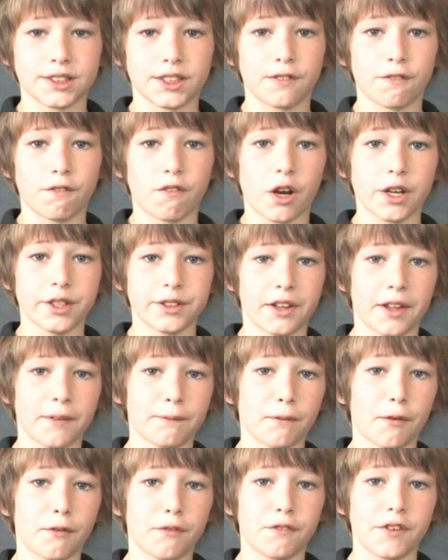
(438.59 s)
The first
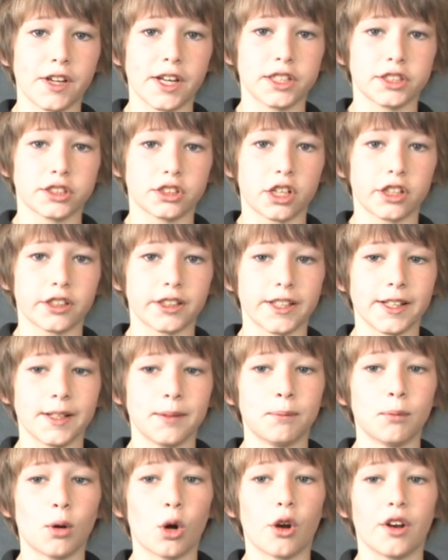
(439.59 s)
type of fair started
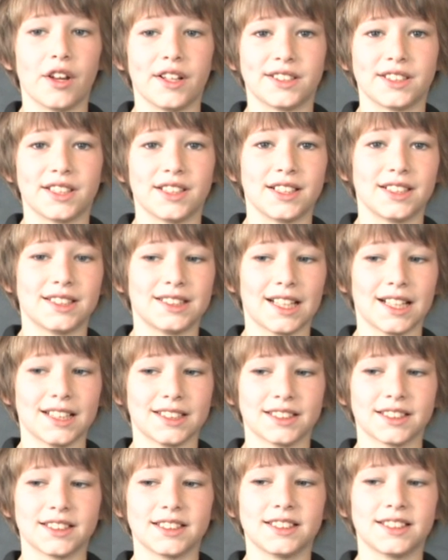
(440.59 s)
in Bowness in the
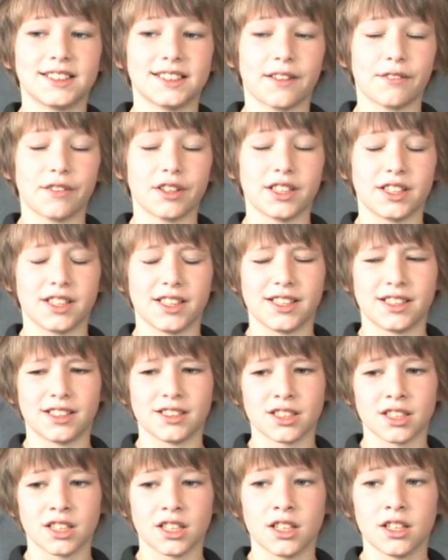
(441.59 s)
sixteen
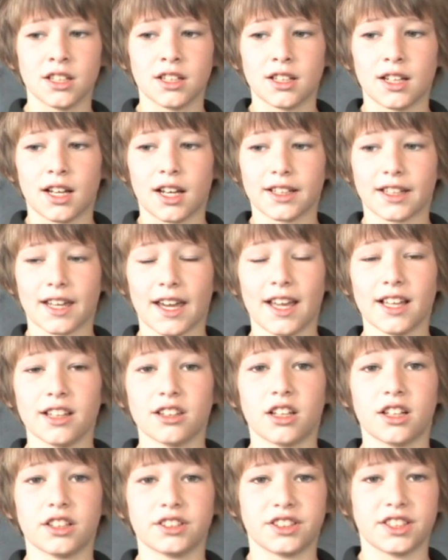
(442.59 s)
seventies. Again,
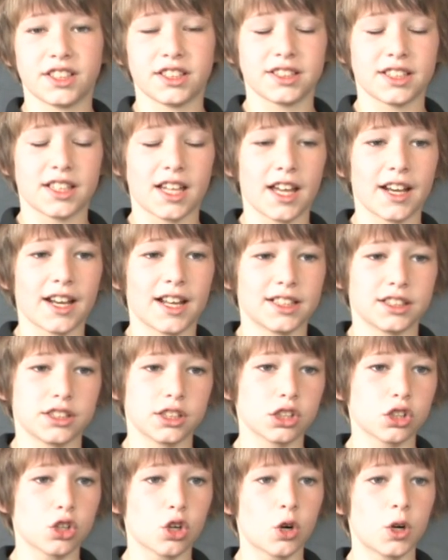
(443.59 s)
Duchess Anne asked
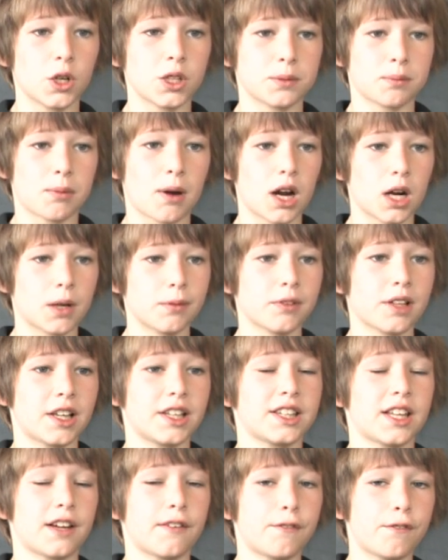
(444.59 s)
the Scottish
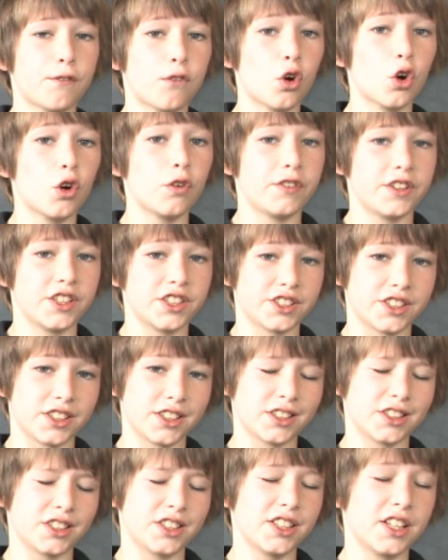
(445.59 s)
Parliament to have four fairs
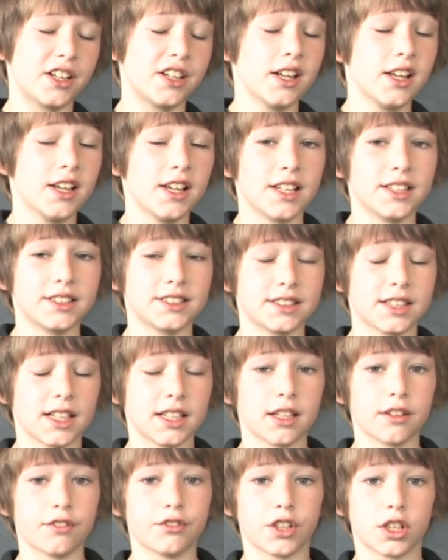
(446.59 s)
each year
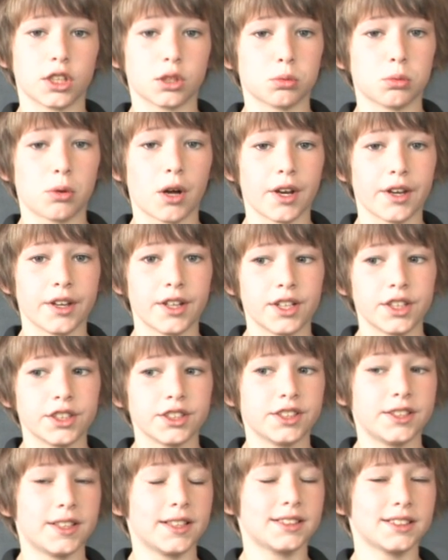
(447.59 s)
instead of just one.
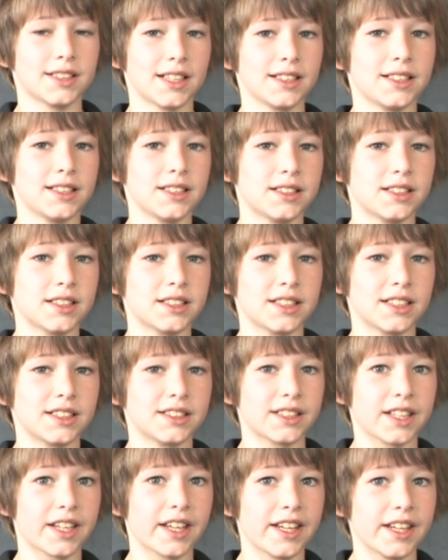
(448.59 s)
She decided to
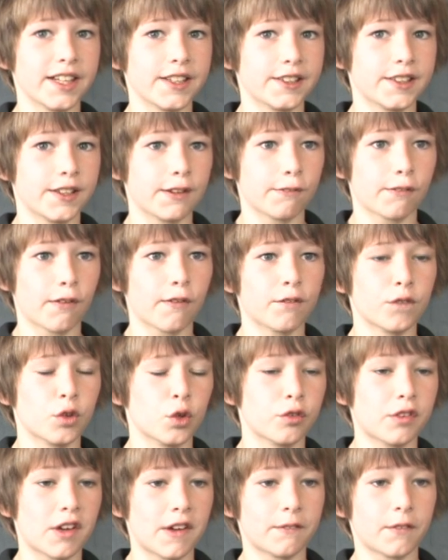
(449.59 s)
change the eighteenth of
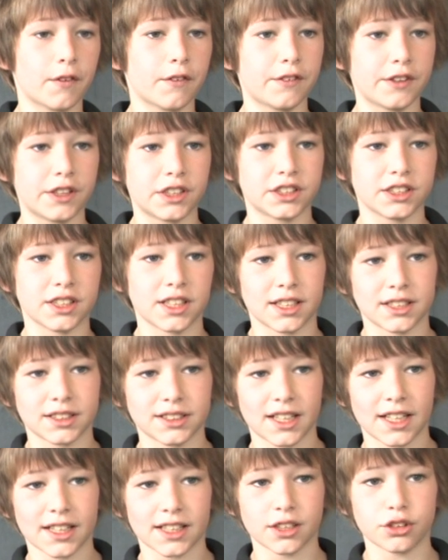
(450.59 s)
November fairs to the
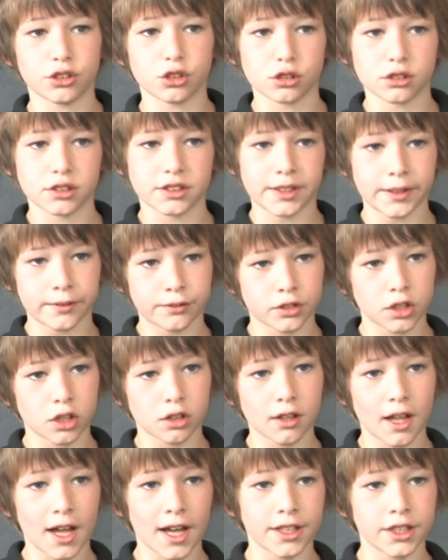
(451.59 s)
second Tuesday of
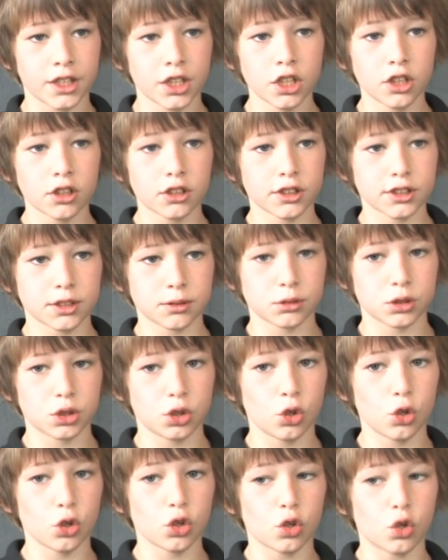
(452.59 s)
July because it was
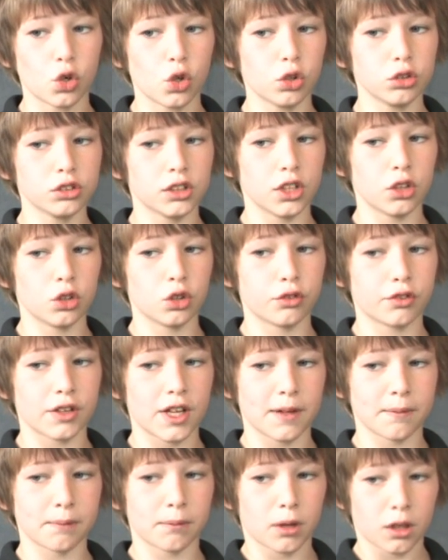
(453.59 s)
too cold in
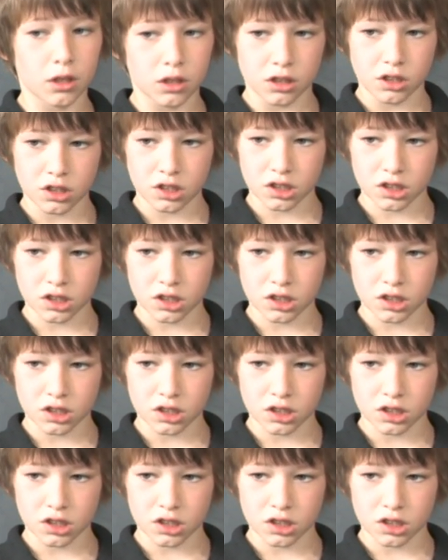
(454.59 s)
November.